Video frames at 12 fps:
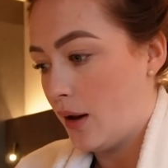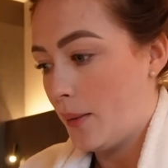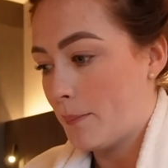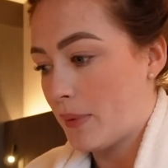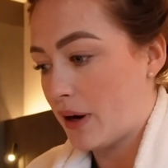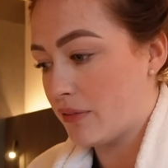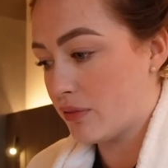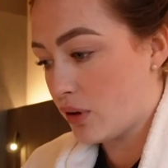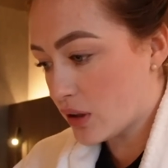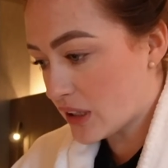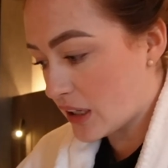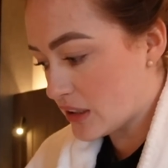my
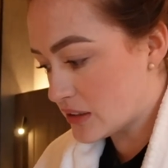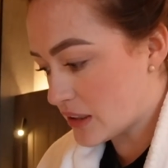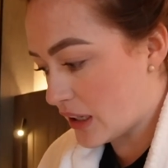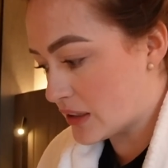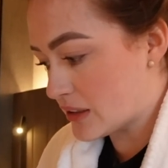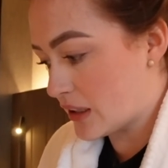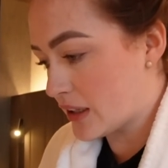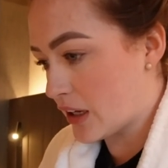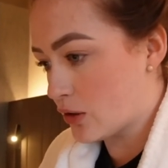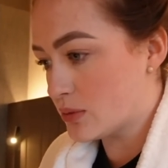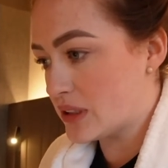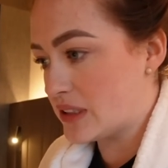vlog that I need to edit and get
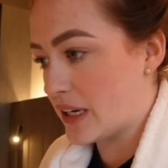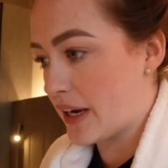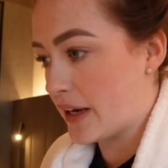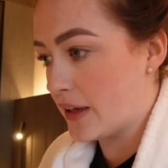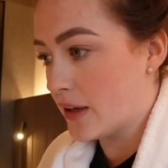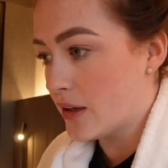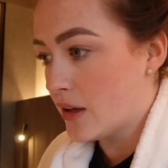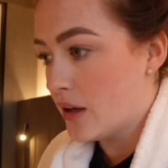up today.